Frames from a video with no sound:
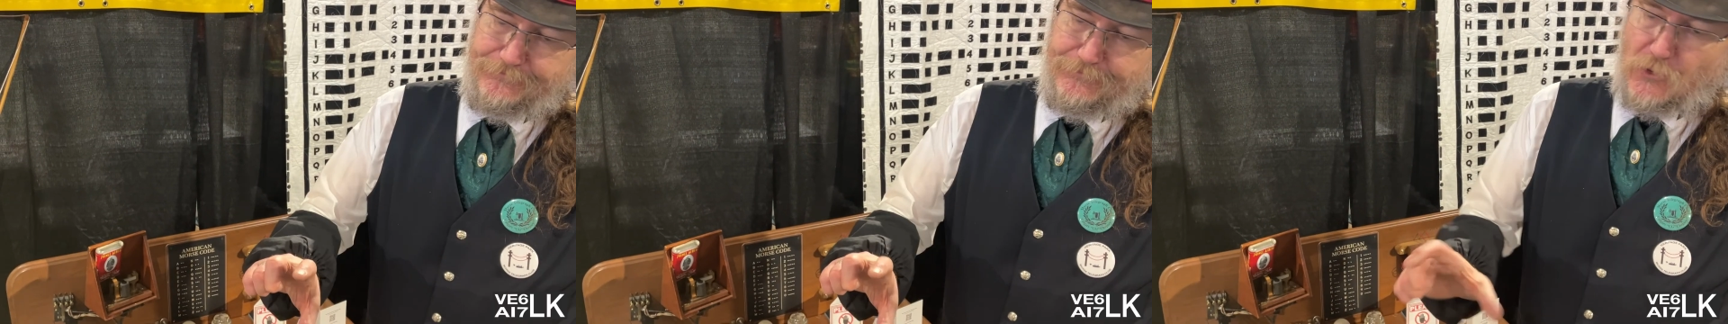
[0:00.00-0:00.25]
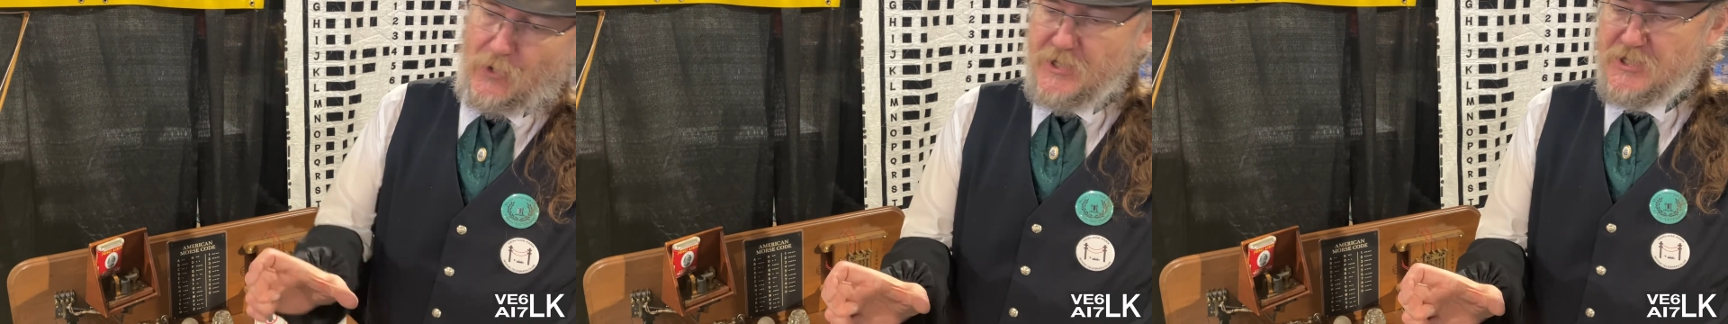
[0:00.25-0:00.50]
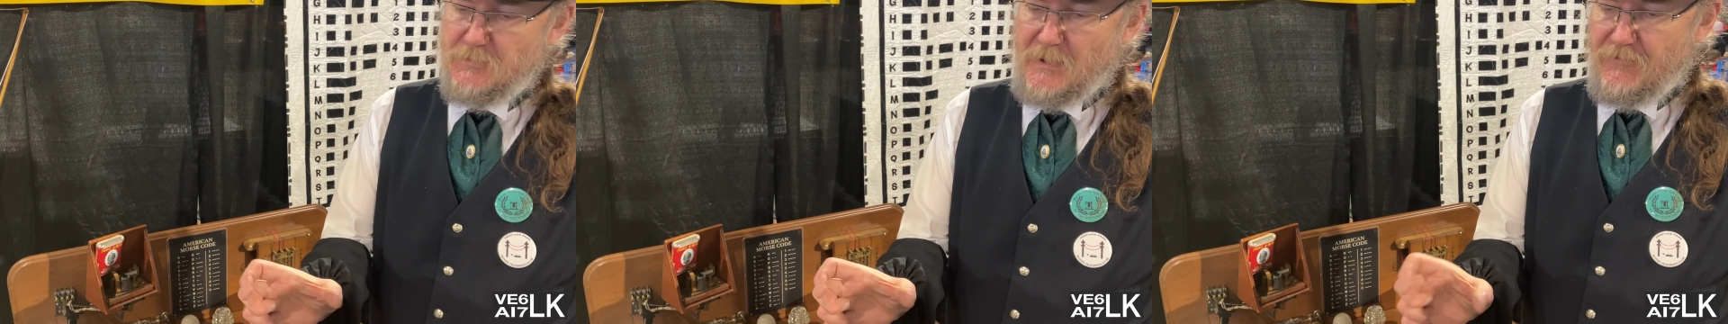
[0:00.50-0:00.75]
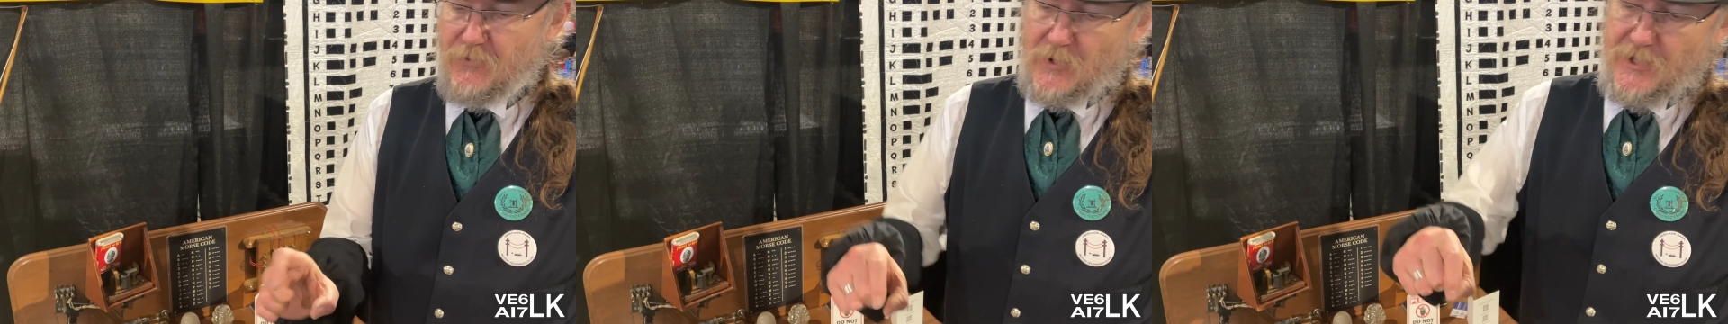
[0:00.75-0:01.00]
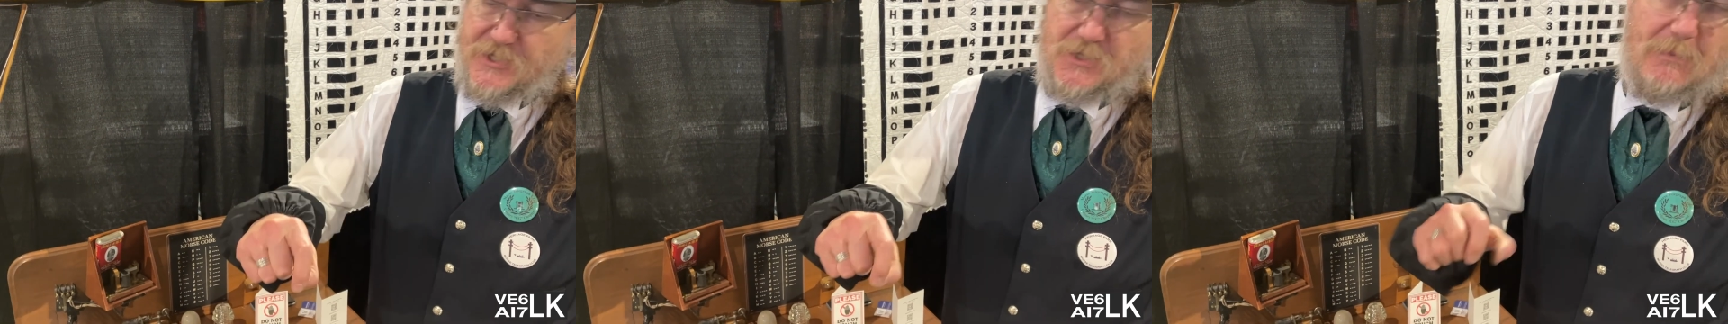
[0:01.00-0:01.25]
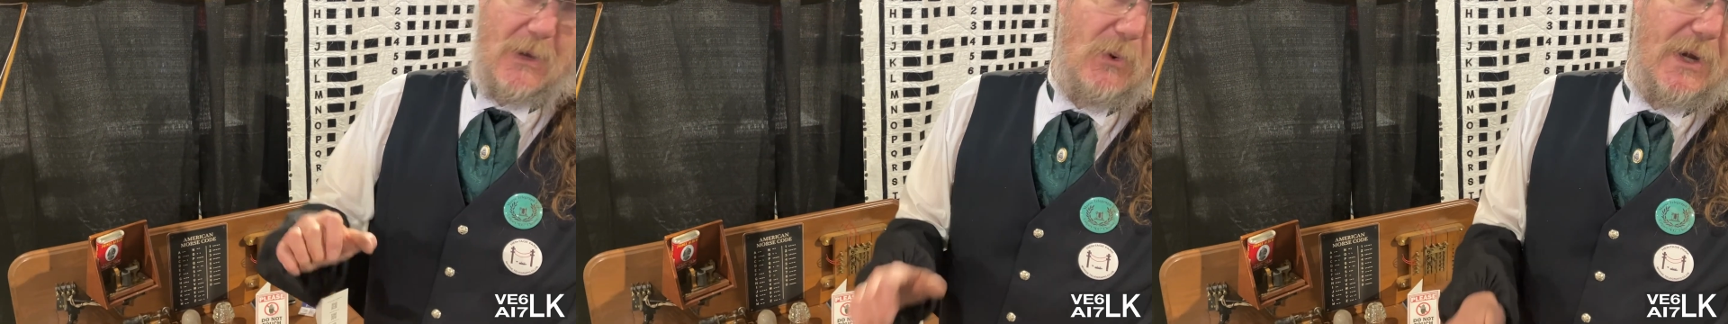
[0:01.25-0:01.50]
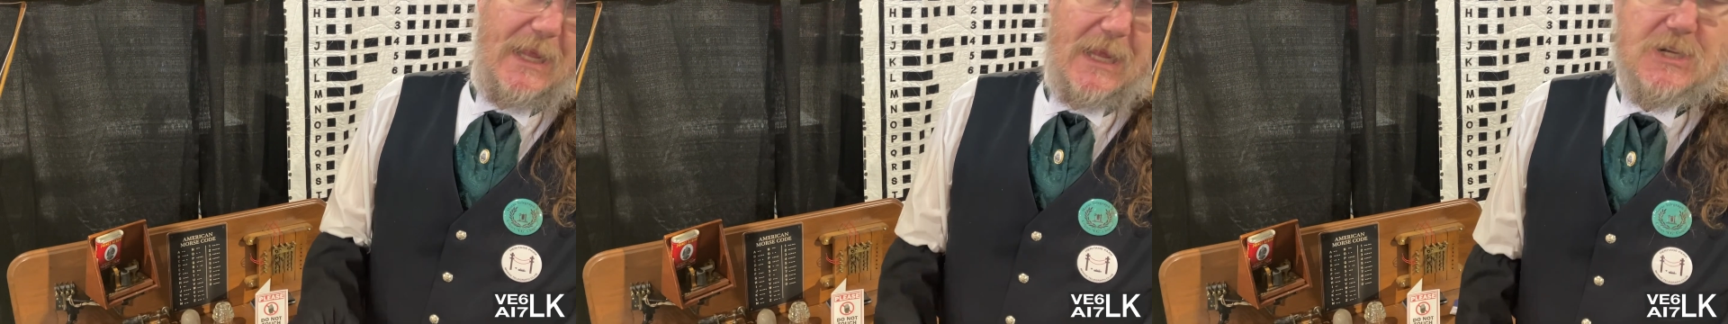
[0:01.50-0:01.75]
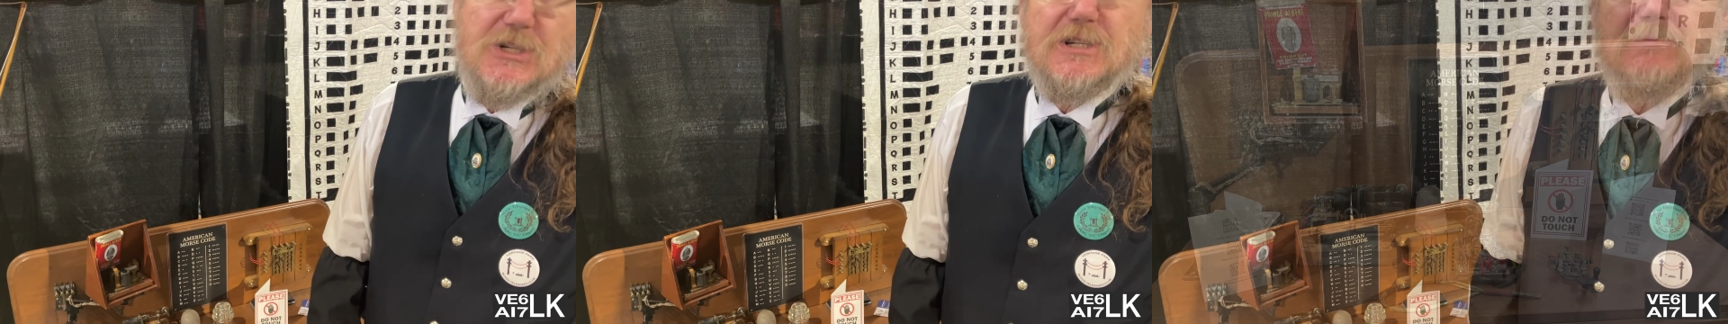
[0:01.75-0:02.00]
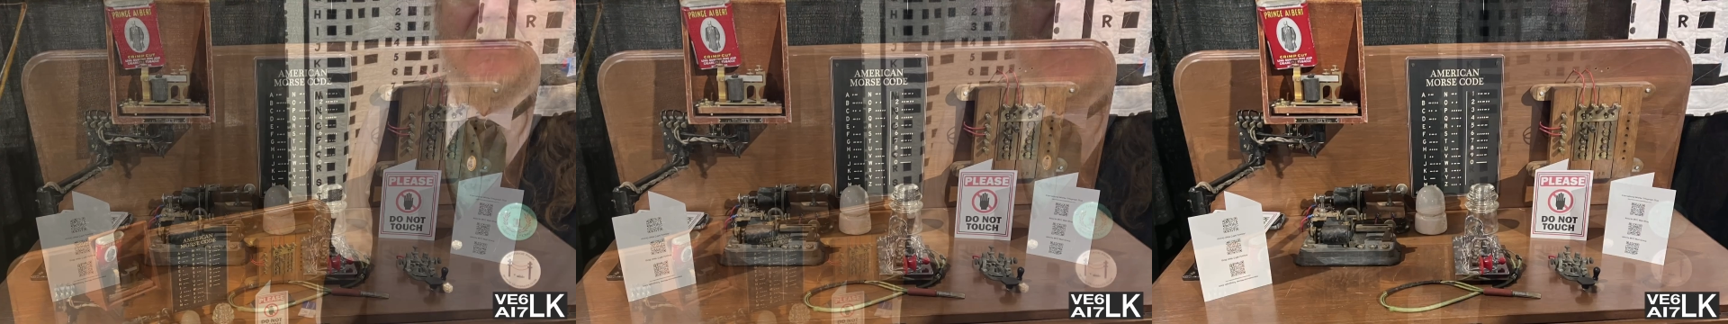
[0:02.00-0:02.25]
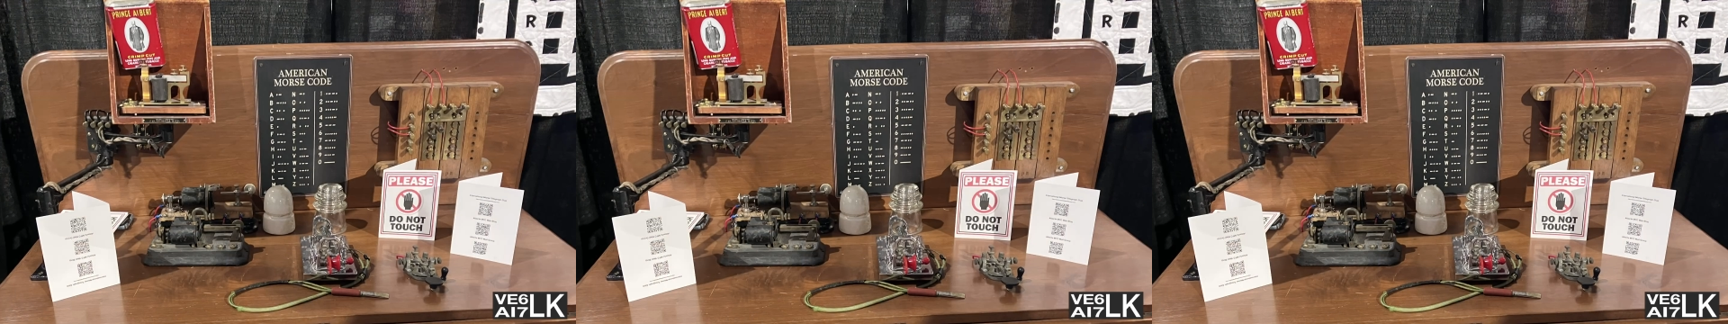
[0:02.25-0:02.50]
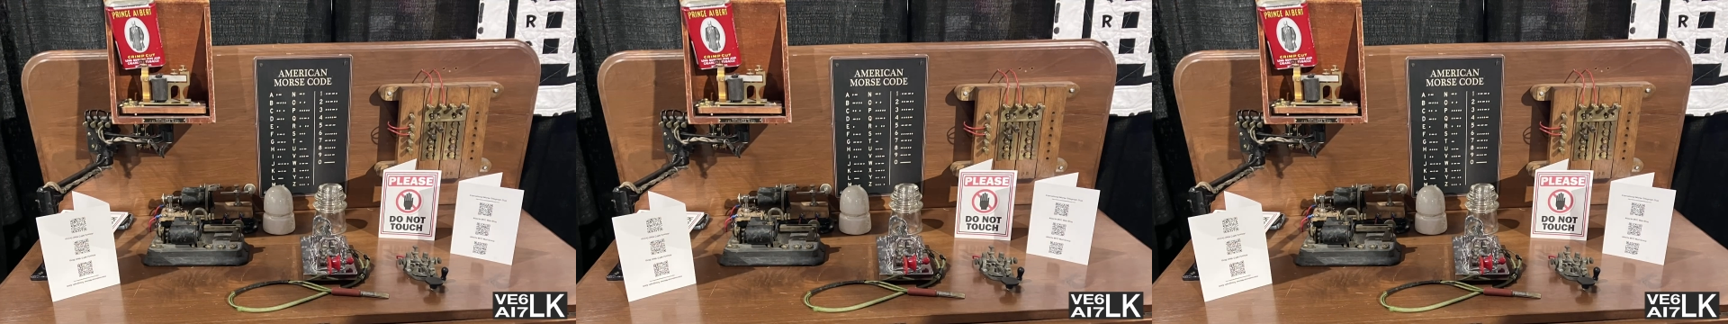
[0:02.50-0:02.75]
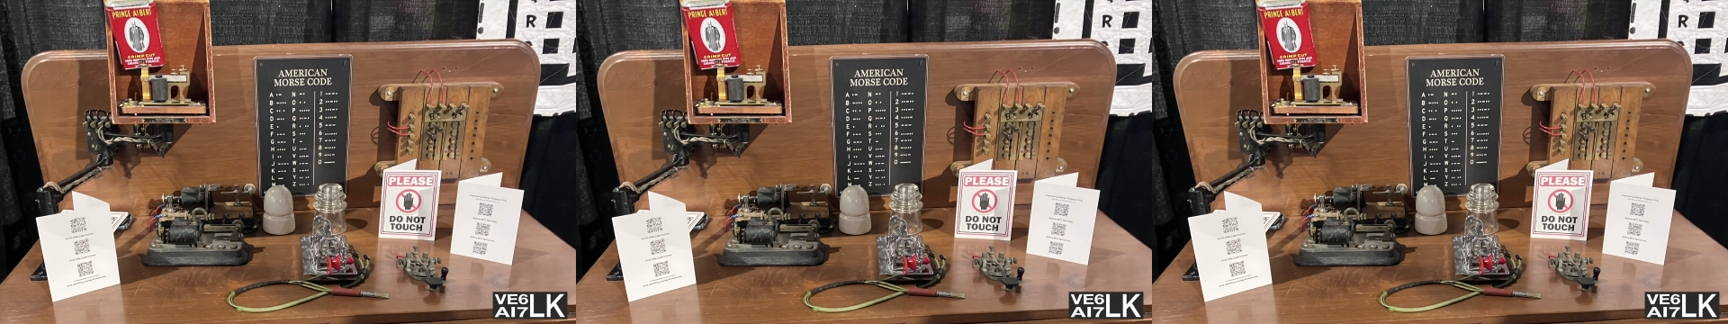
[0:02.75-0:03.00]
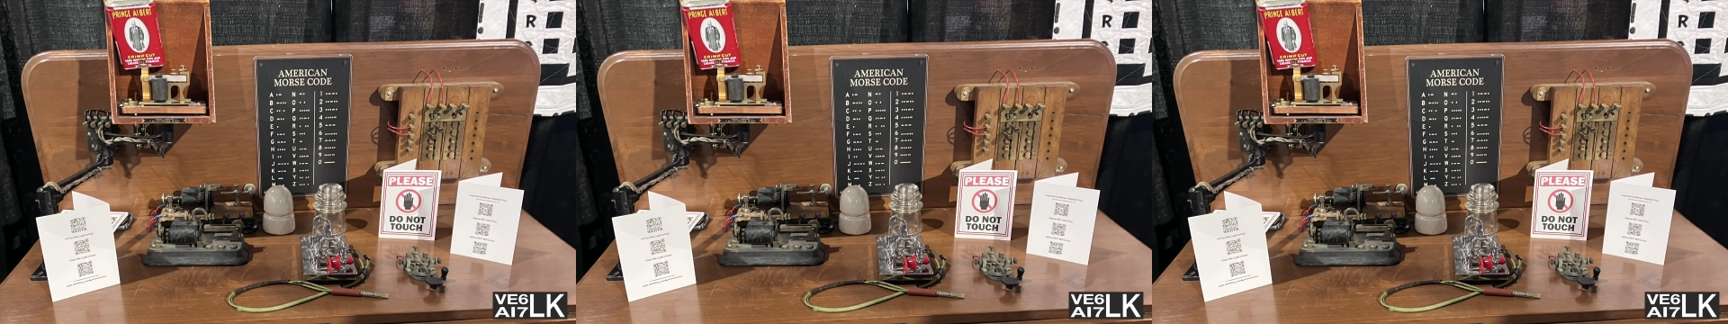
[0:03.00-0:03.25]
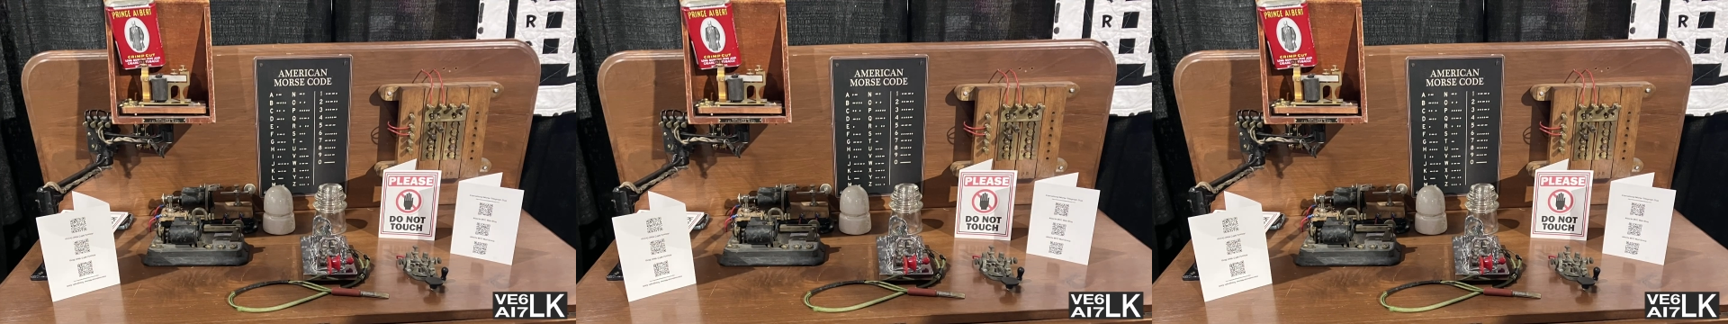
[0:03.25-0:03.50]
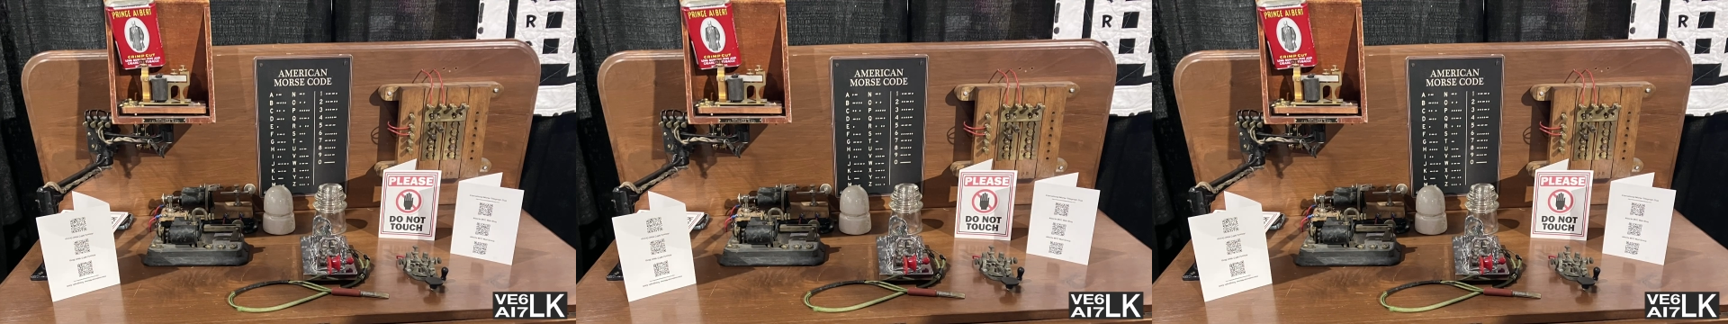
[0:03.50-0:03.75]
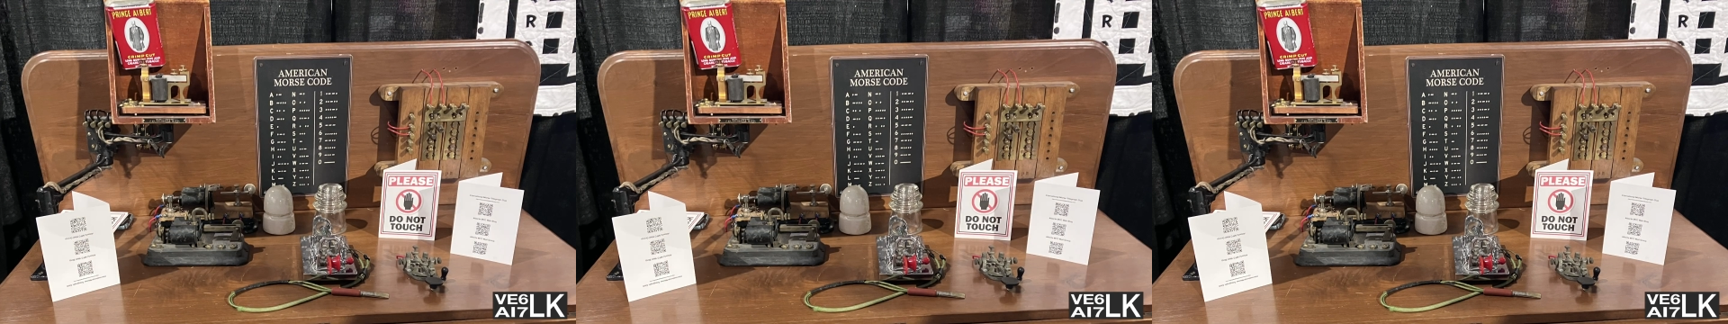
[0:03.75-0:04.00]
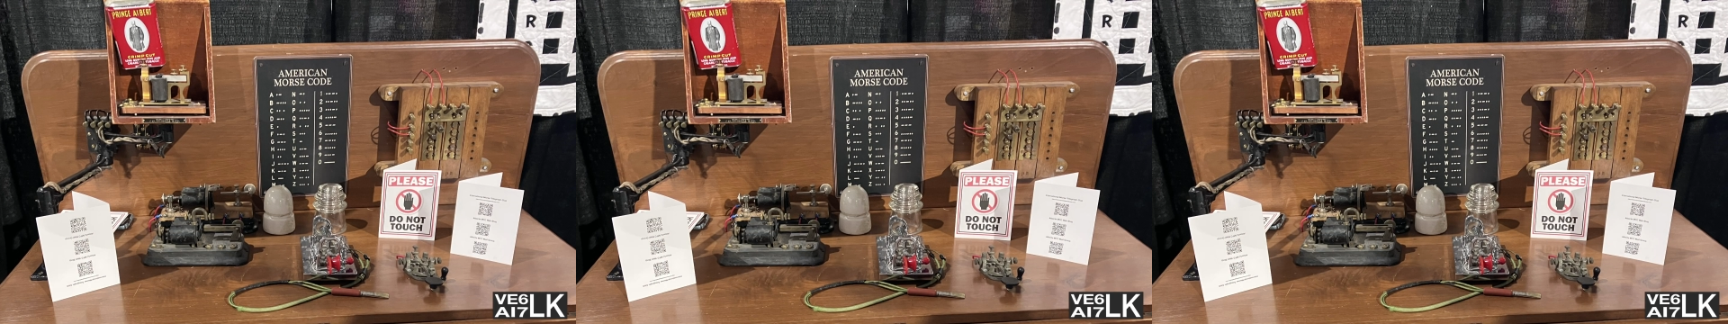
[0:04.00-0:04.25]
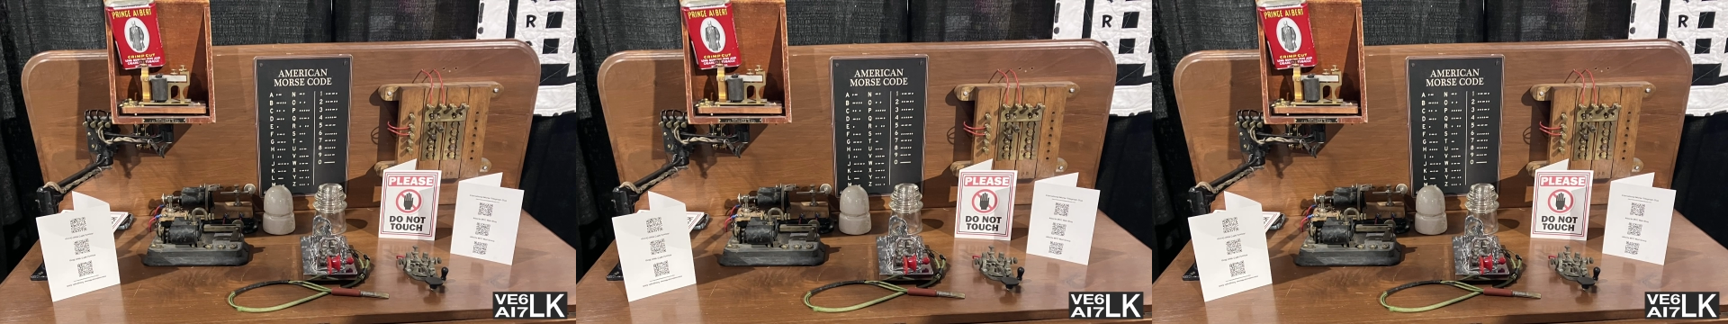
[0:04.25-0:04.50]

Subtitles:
Nobody's mouth can be seen.